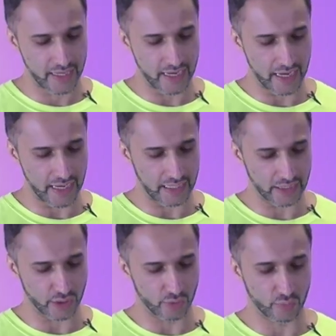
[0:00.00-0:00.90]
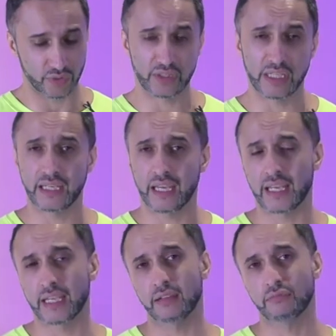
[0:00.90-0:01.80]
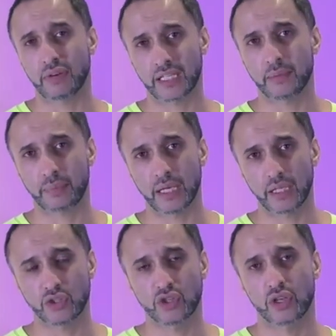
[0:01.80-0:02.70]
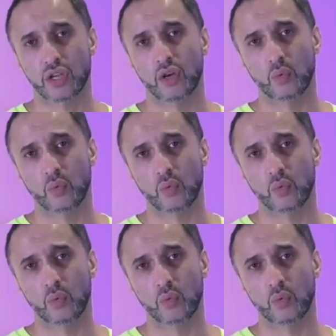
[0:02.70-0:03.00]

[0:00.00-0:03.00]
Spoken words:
and you will see a racket page